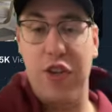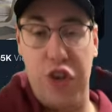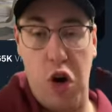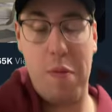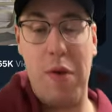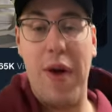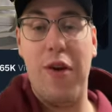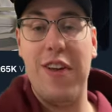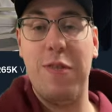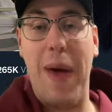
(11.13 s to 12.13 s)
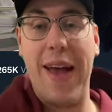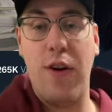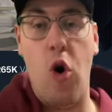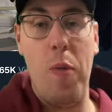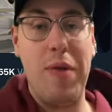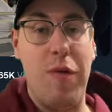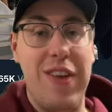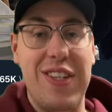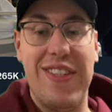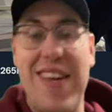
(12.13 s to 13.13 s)
Jeremy Renner is back home and
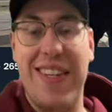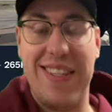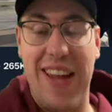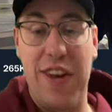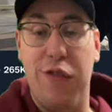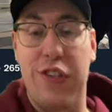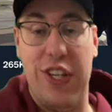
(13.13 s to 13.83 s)
reveals the extent of his